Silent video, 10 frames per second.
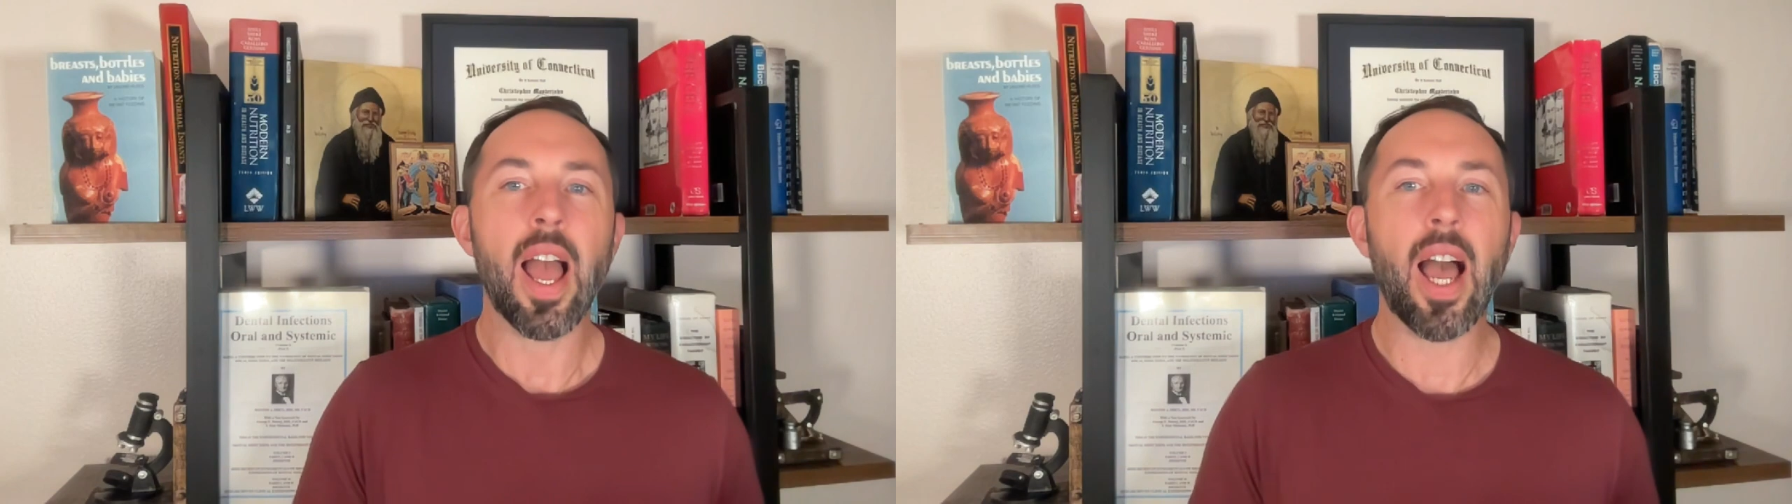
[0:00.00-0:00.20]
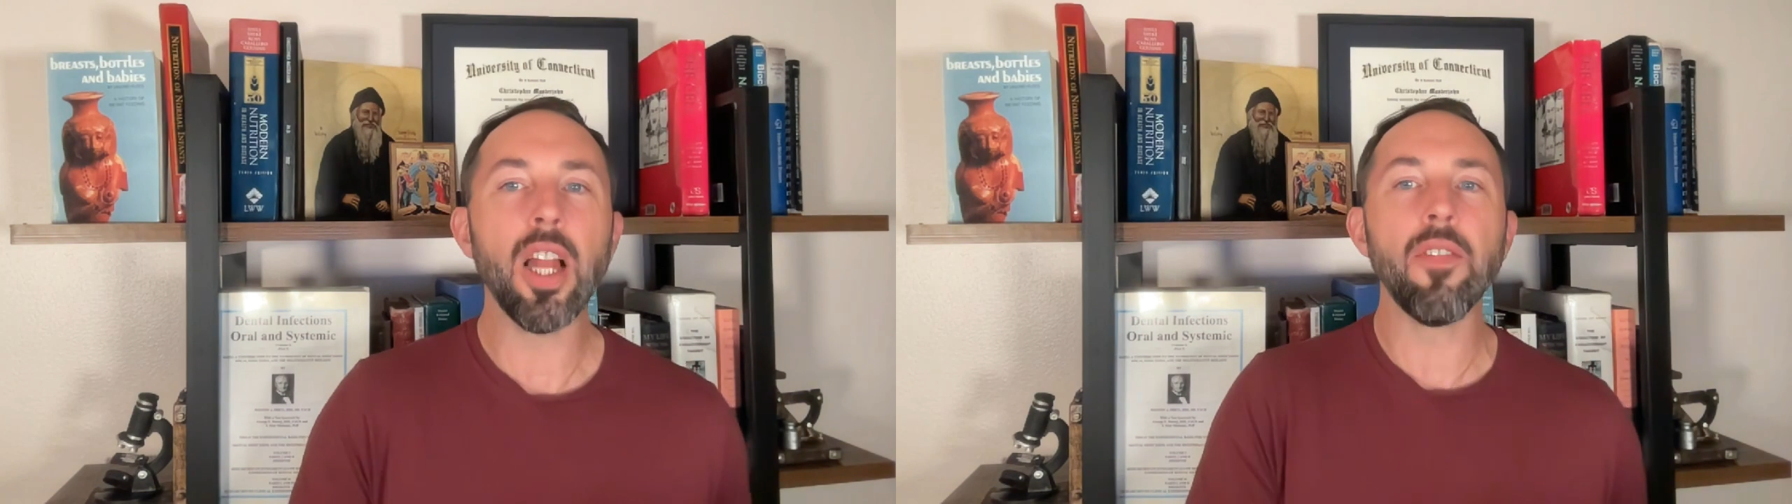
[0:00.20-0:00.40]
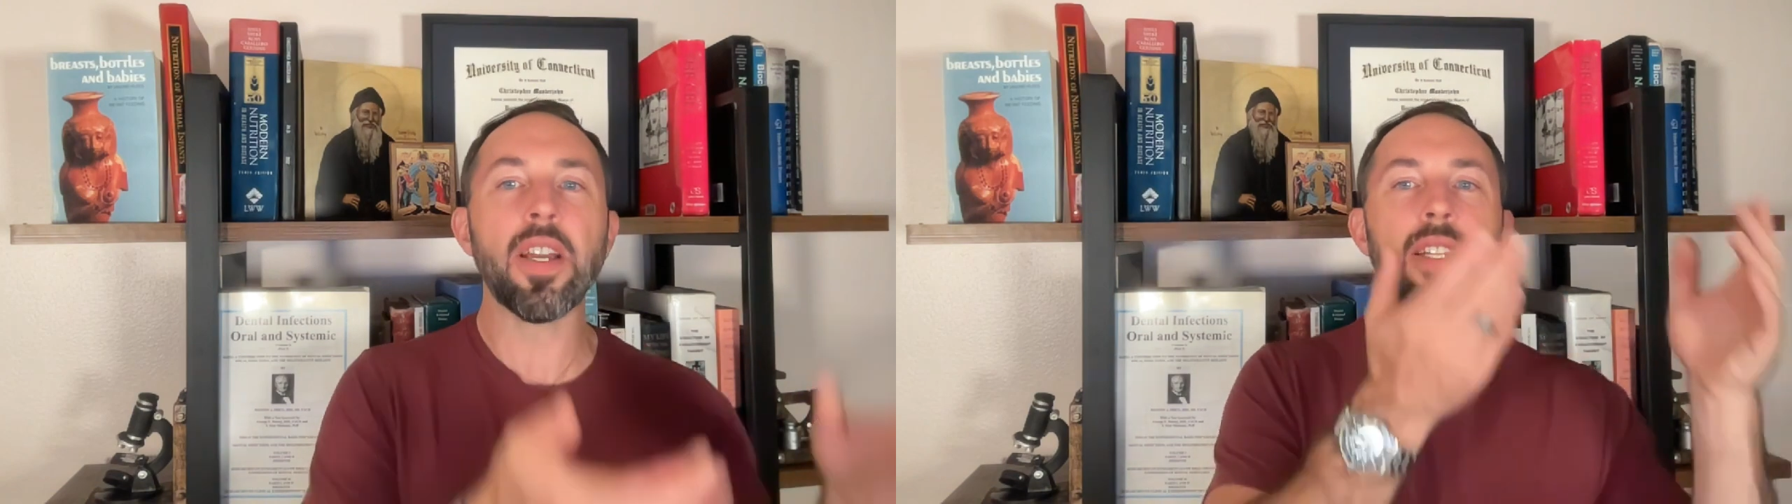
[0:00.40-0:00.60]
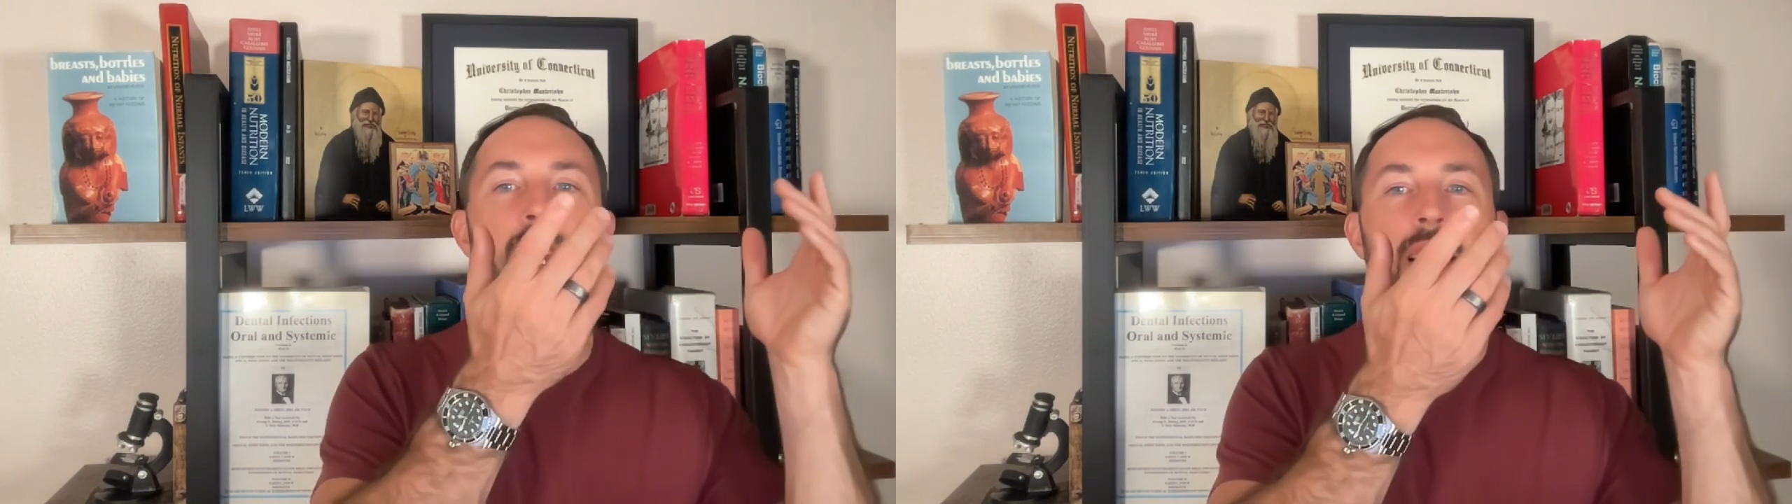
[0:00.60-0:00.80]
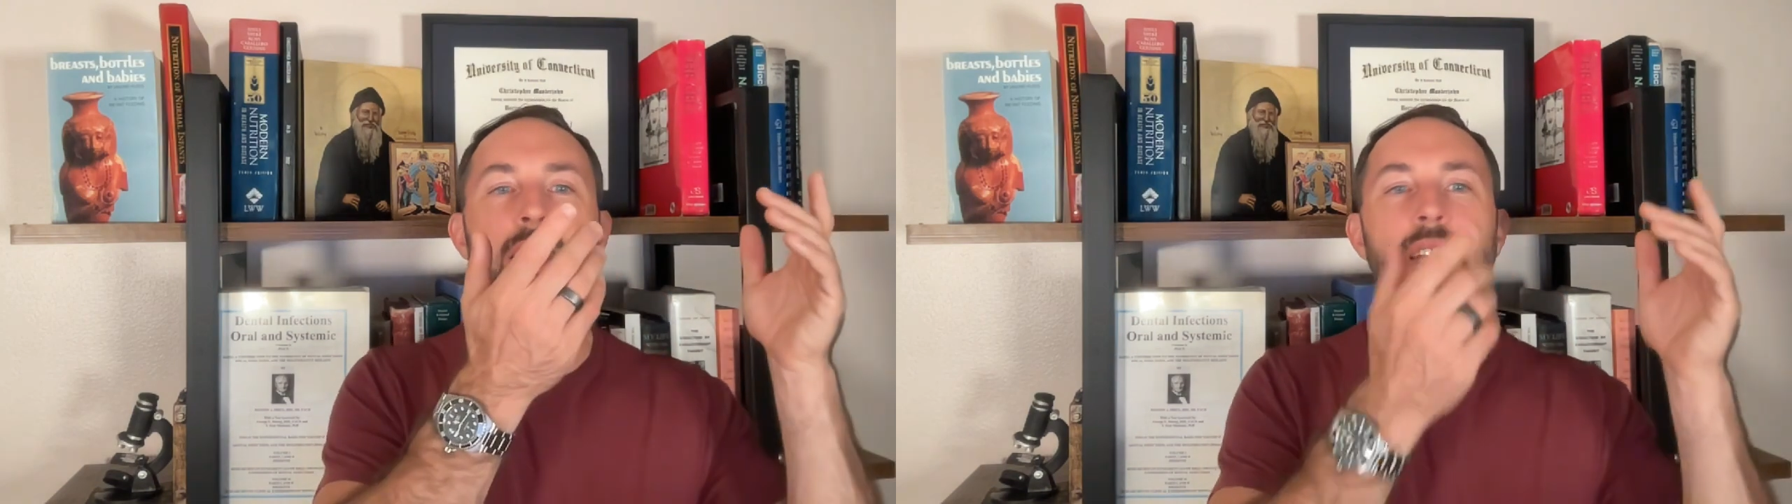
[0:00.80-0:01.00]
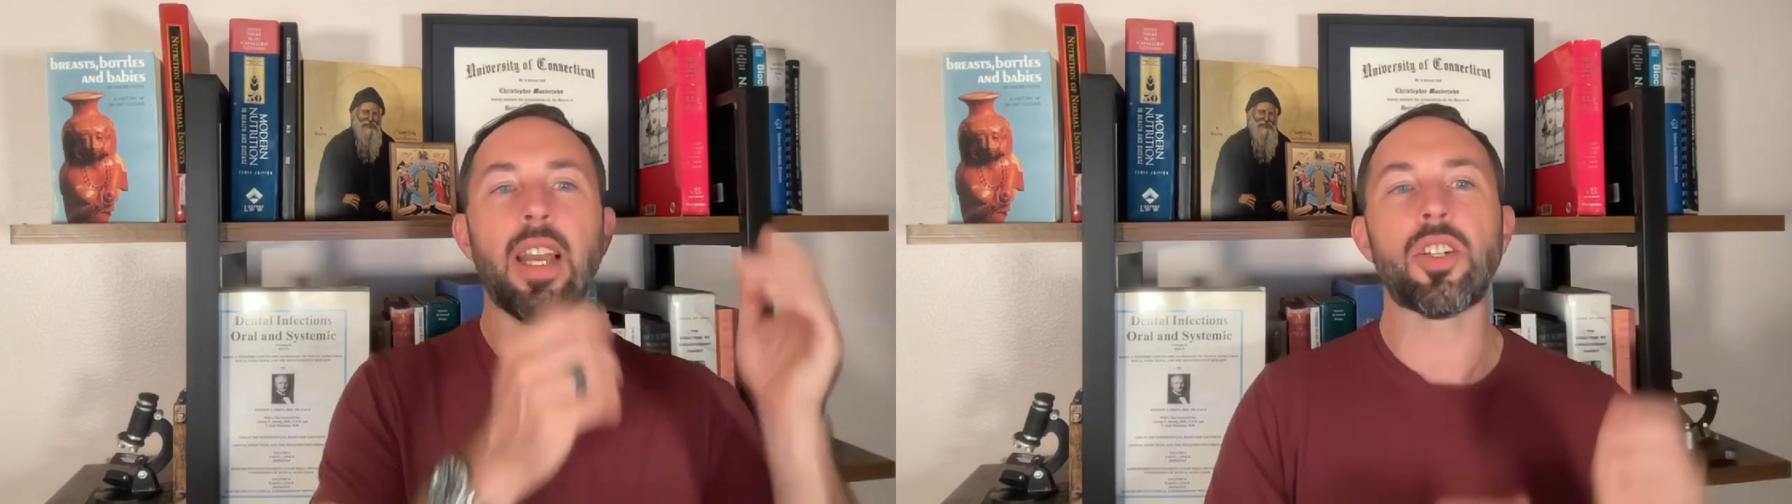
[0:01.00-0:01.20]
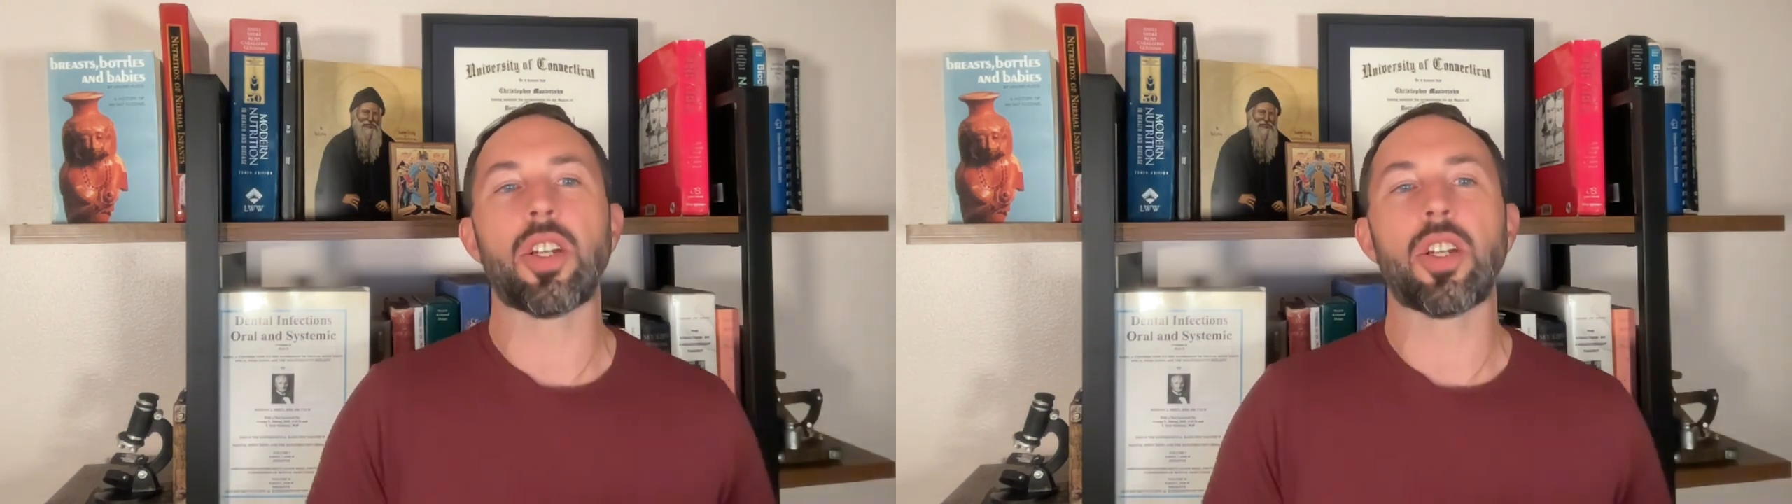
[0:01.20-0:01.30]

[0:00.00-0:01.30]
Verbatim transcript: elevate the NADH